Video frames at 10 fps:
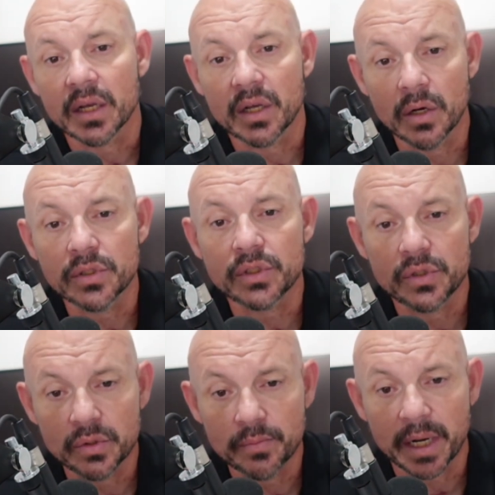goes
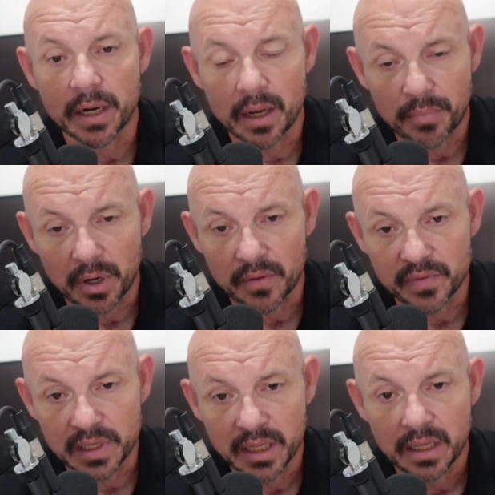to my
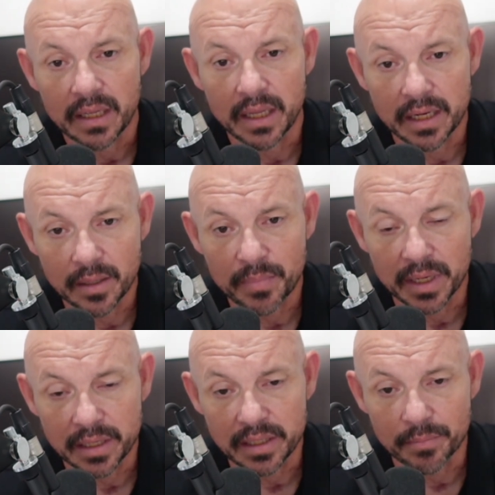nonprofit,
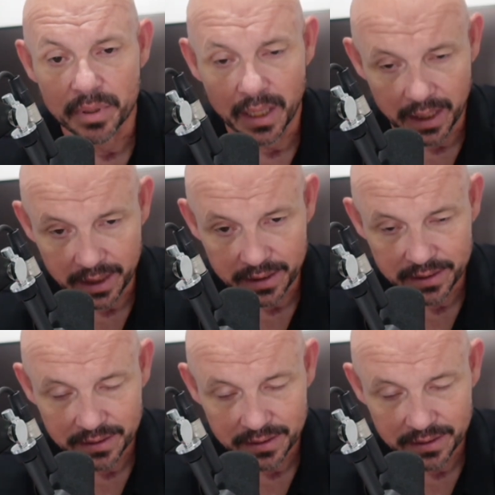Independently Blind.